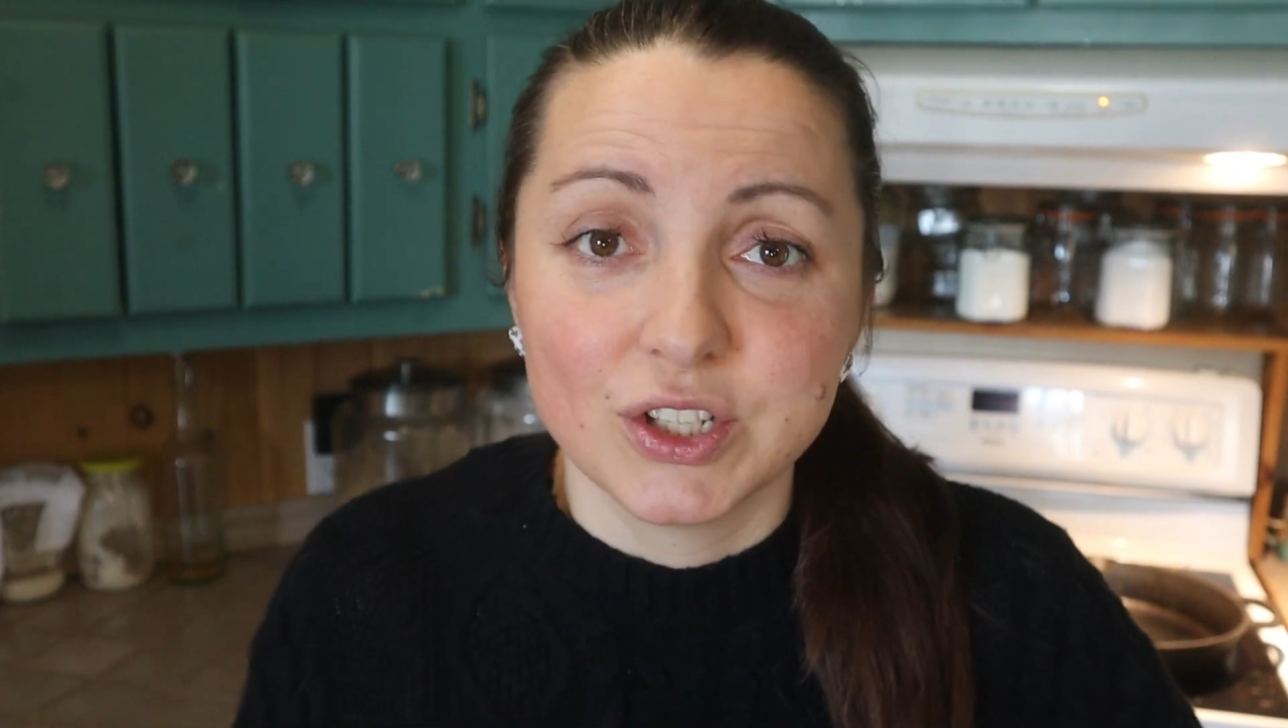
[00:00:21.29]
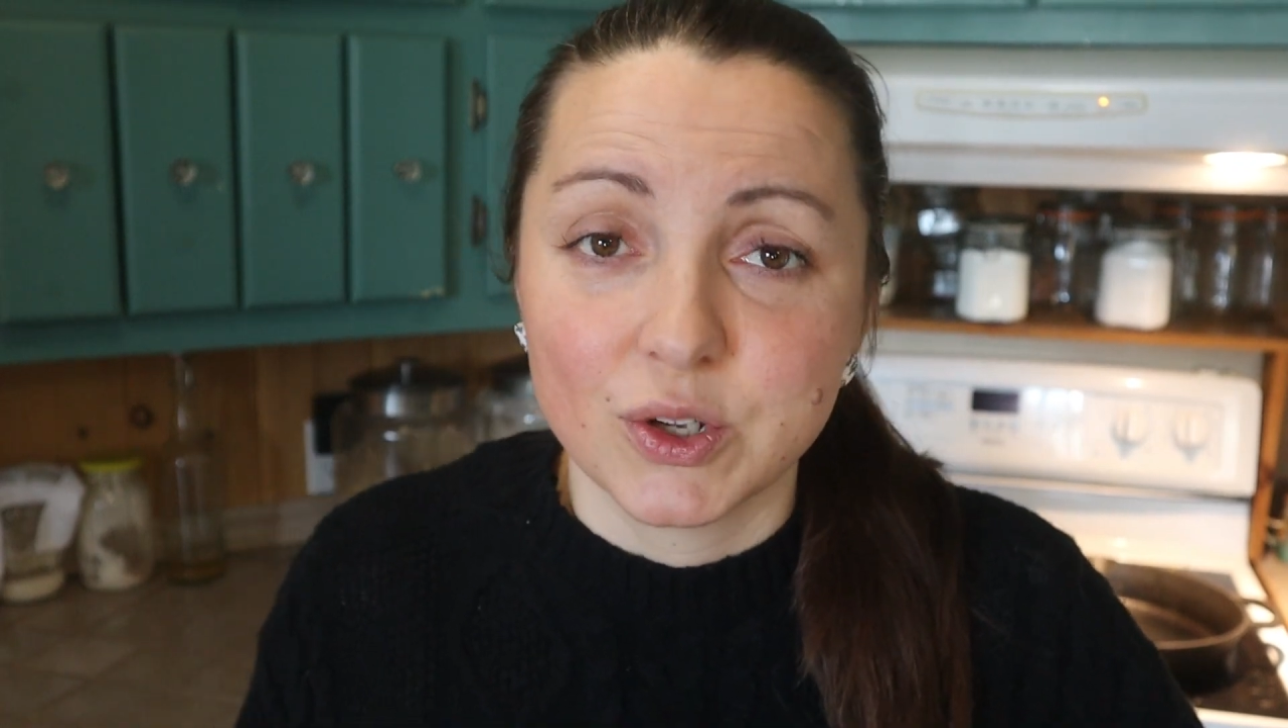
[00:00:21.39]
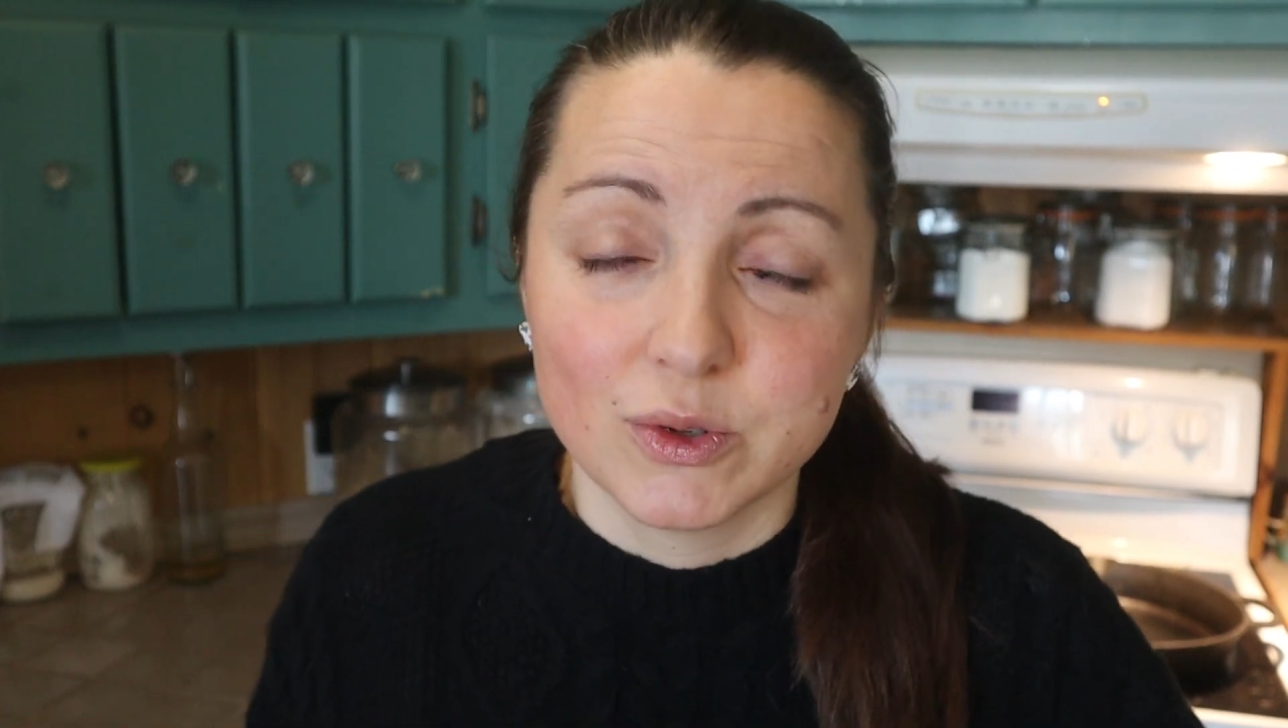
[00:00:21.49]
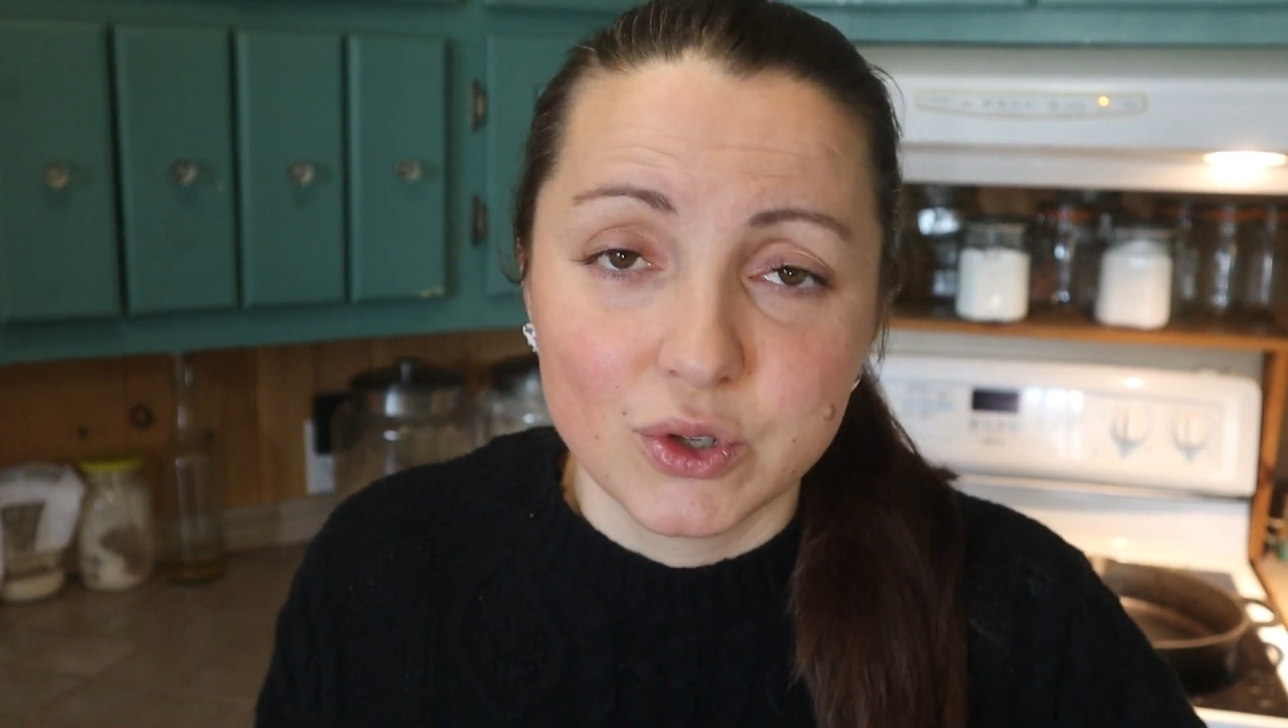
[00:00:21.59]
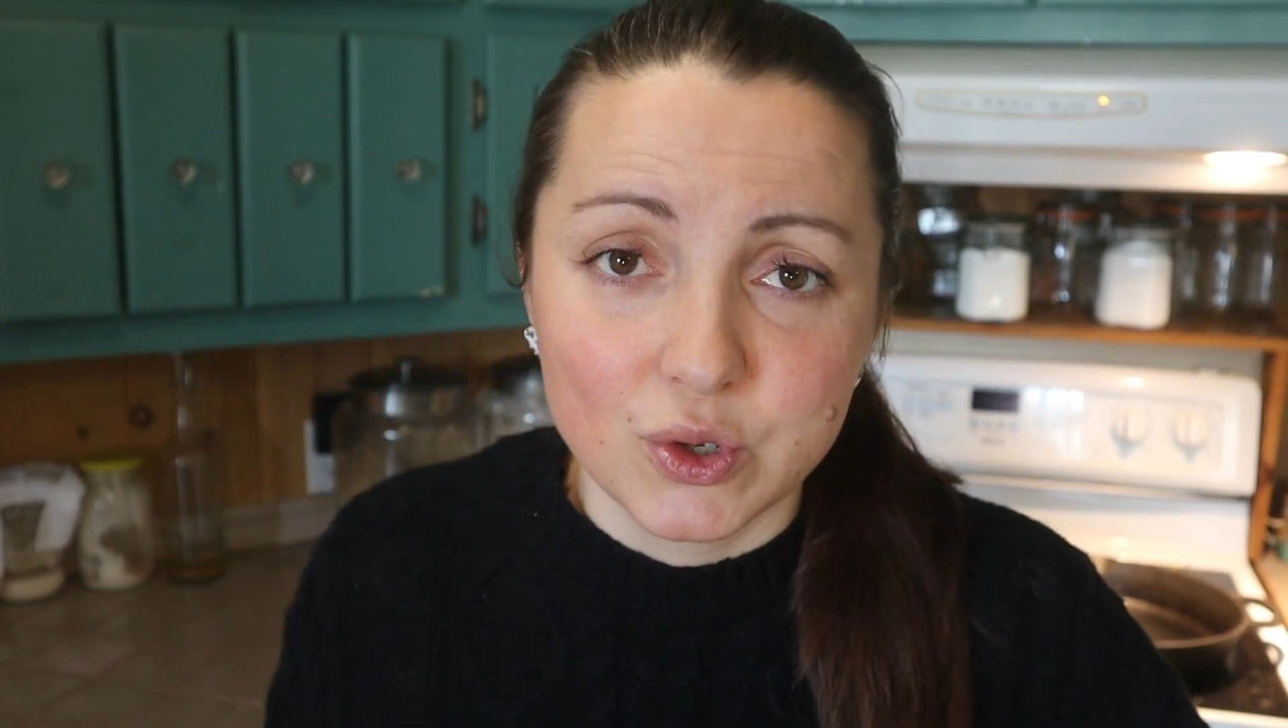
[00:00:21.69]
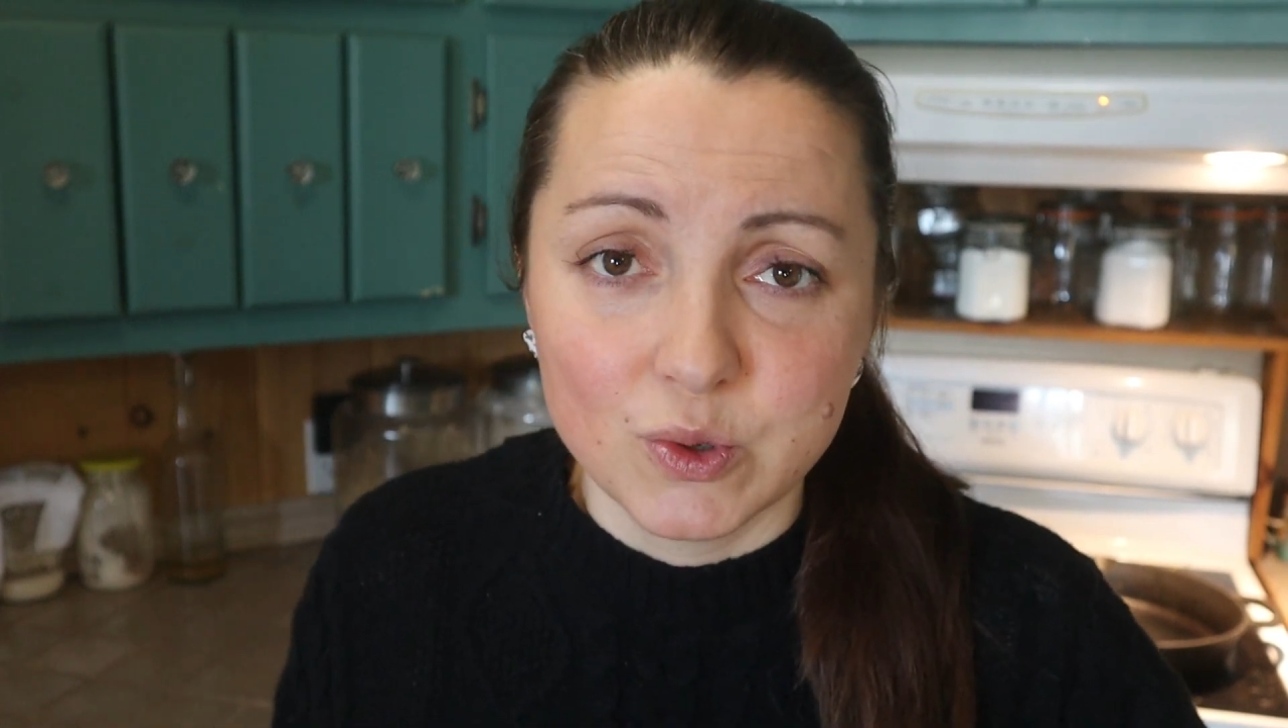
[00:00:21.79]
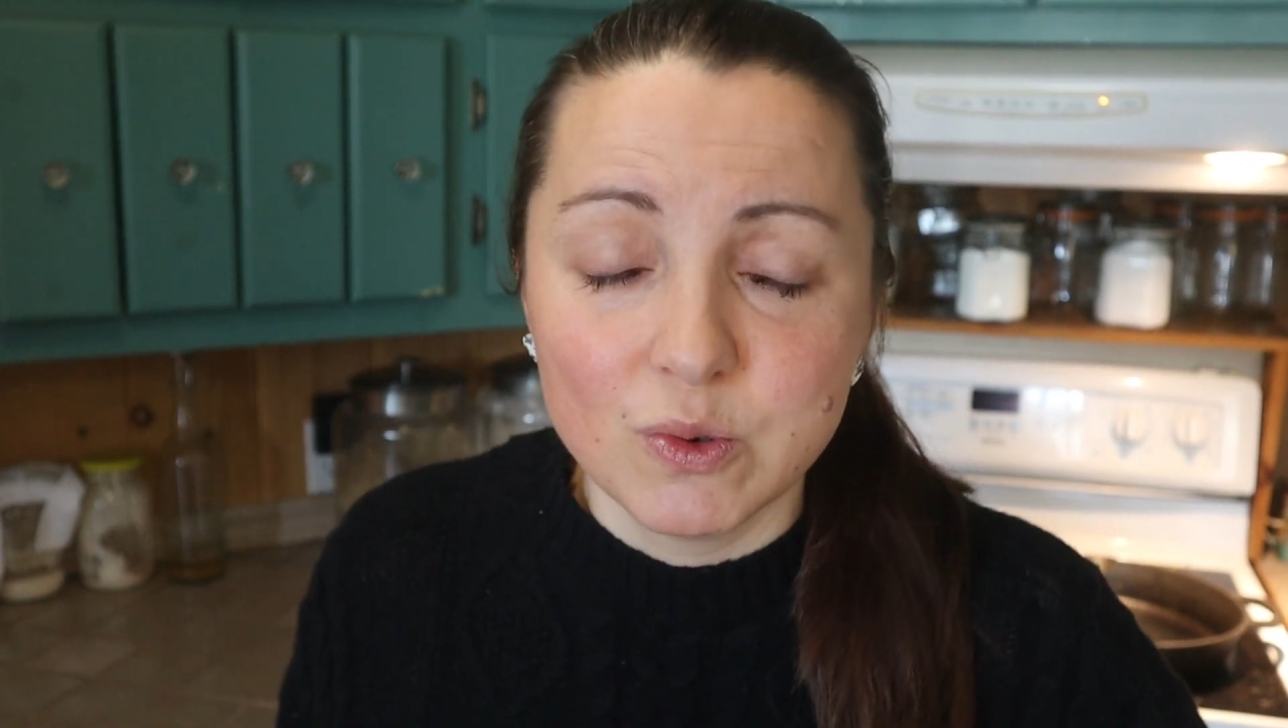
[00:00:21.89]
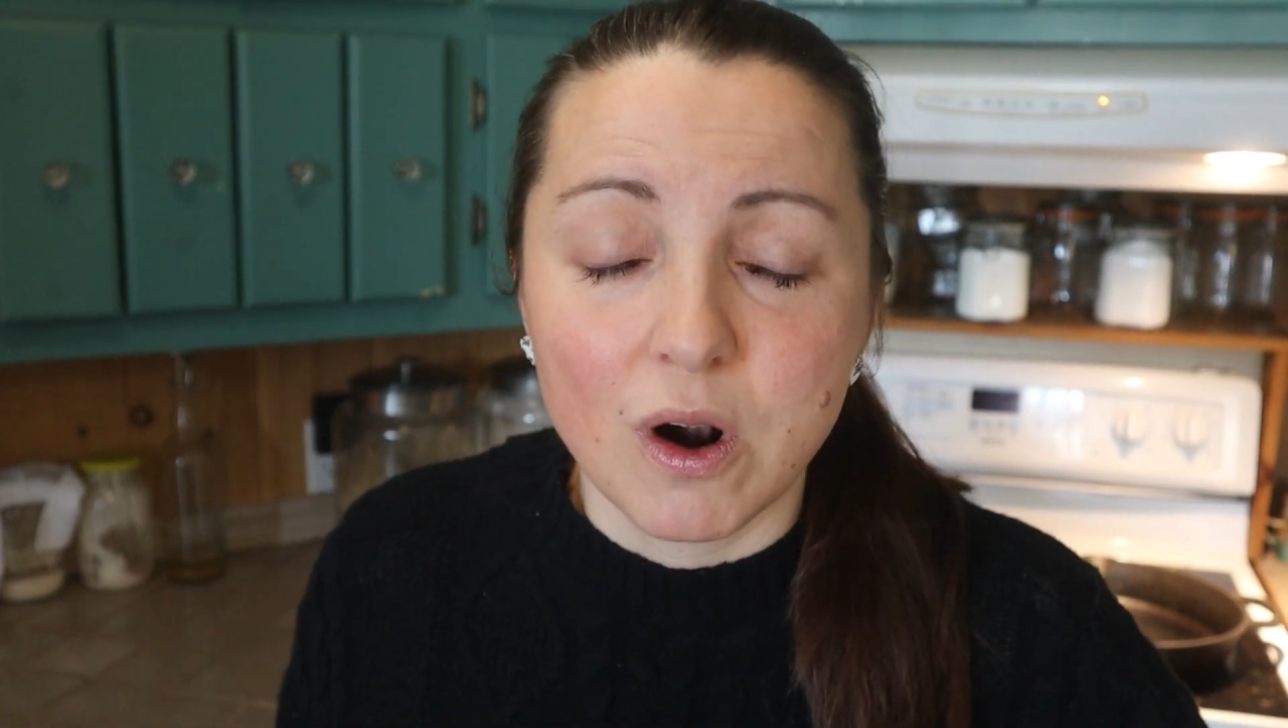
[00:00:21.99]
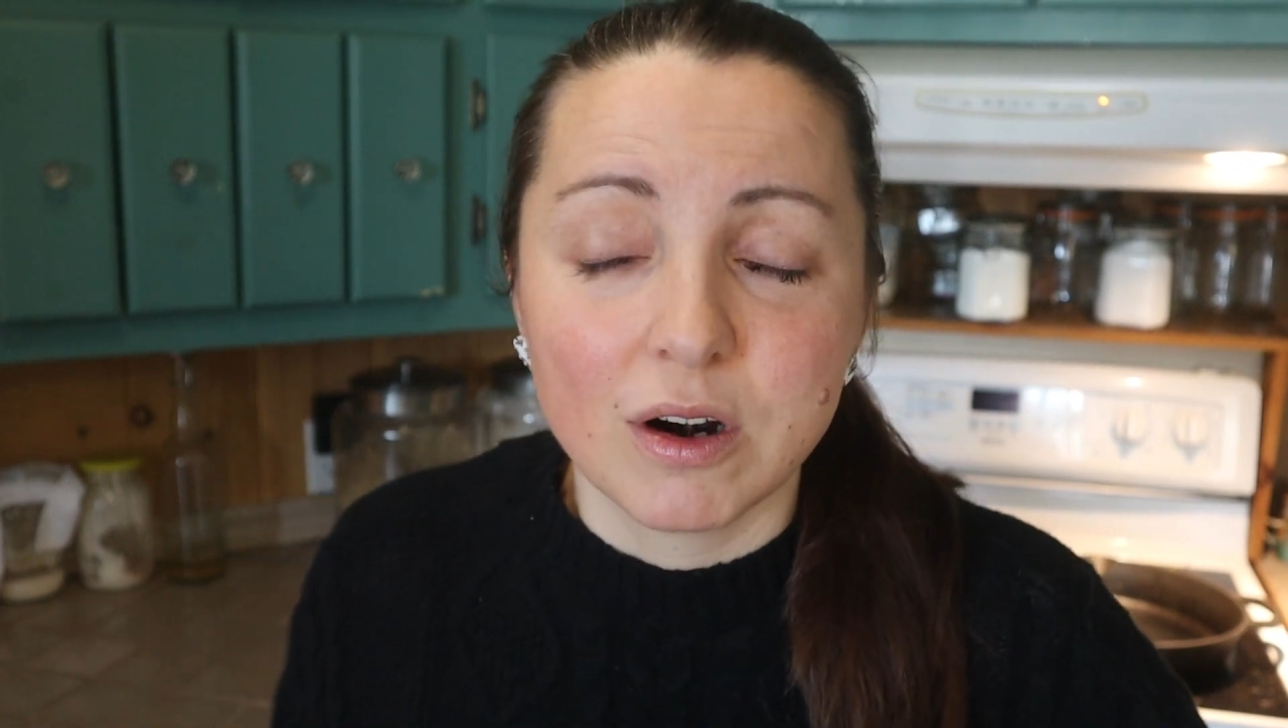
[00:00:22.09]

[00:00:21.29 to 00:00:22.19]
a zone 2.